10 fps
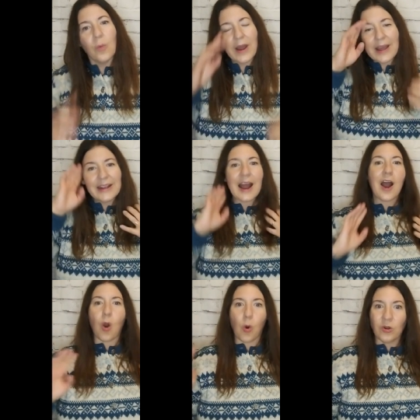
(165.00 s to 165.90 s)
when I
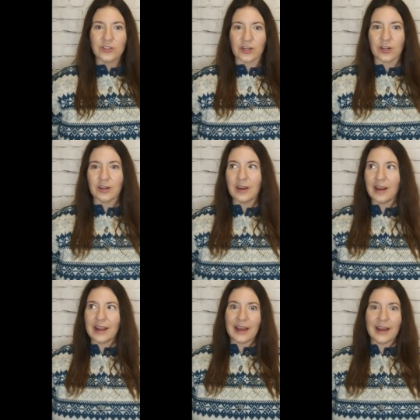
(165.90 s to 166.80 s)
got
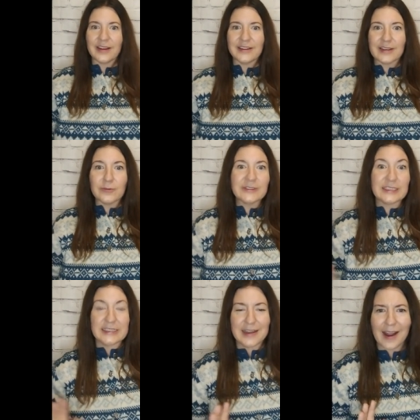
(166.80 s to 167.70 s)
older and it was
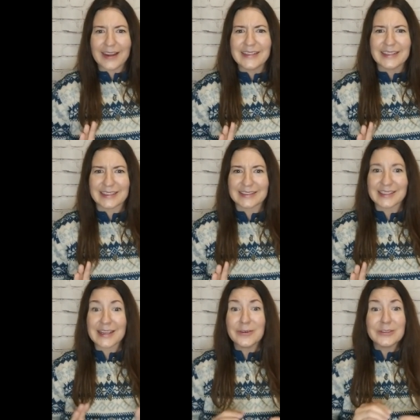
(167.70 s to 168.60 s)
the
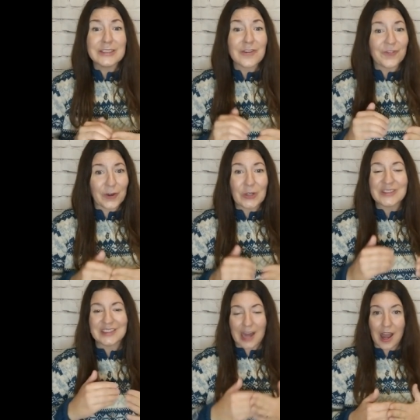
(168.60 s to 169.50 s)
90s, it was the
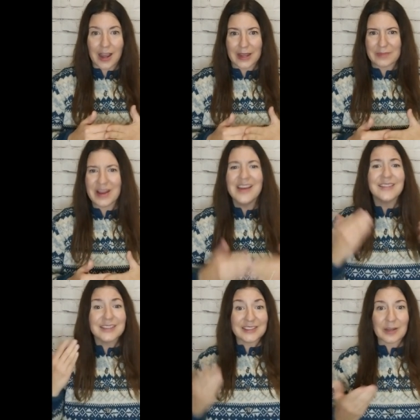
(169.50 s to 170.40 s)
first time
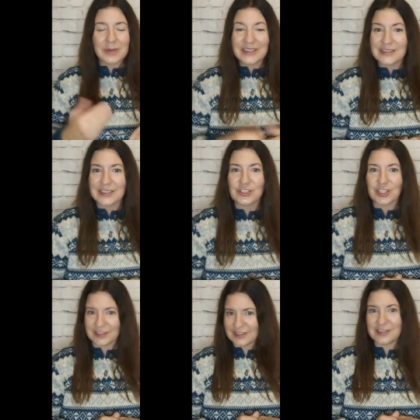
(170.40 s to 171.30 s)
that somebody
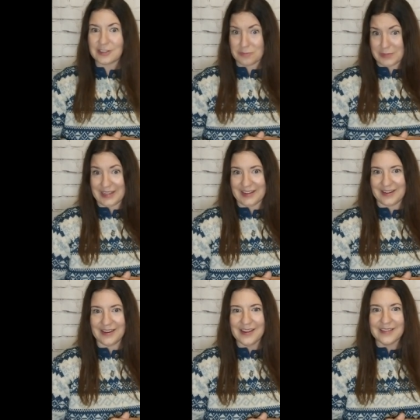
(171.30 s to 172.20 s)
suggested to
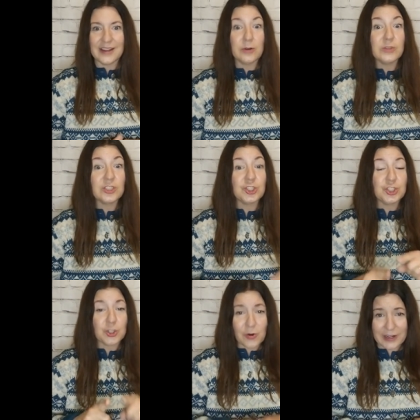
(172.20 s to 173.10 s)
me that it was a
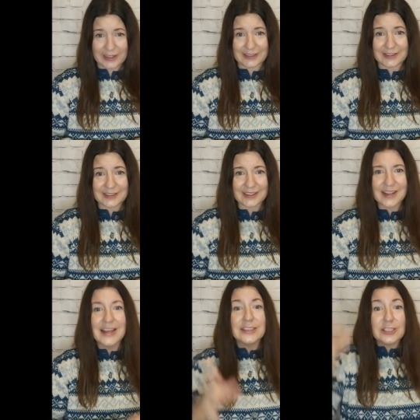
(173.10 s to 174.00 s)
choice
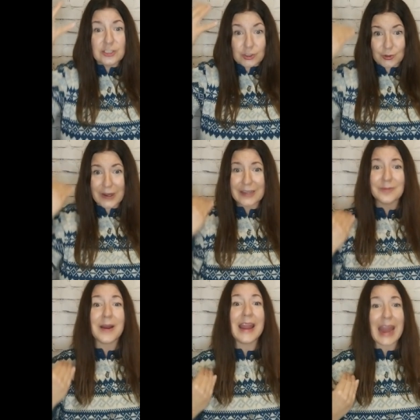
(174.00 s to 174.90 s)
to
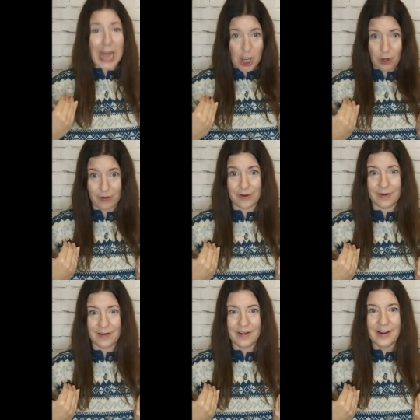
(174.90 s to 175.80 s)
straighten my hair.
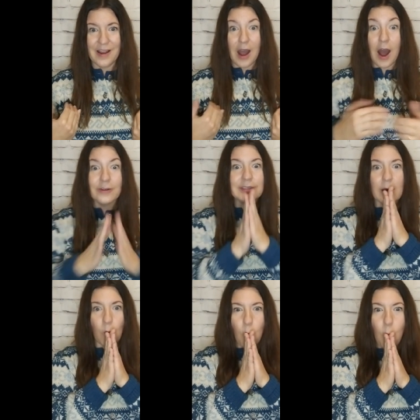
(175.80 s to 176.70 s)
I was
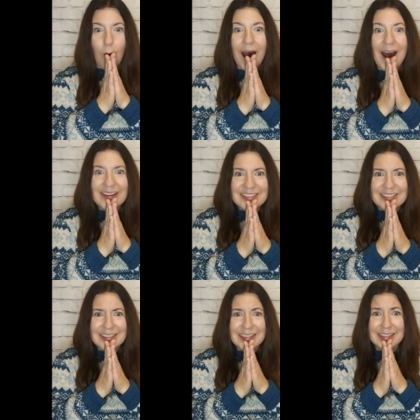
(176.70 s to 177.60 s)
like,
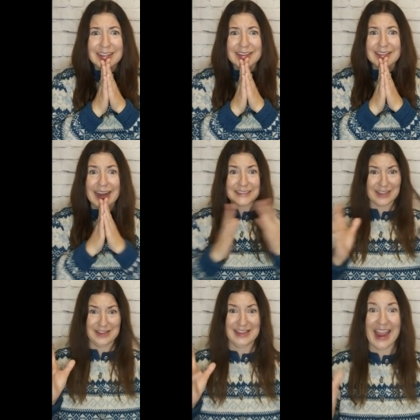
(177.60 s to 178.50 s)
what? That's
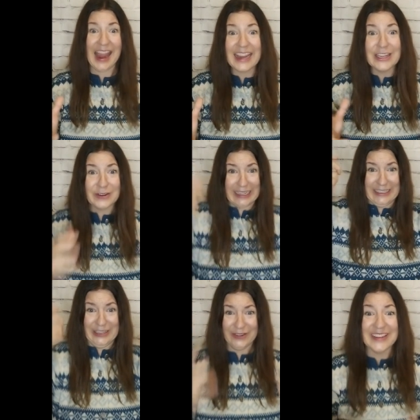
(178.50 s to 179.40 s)
a thing? You
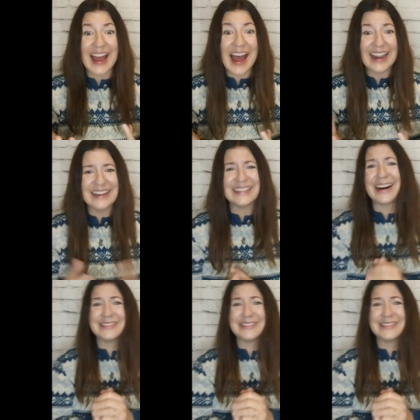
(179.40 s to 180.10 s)
can do that?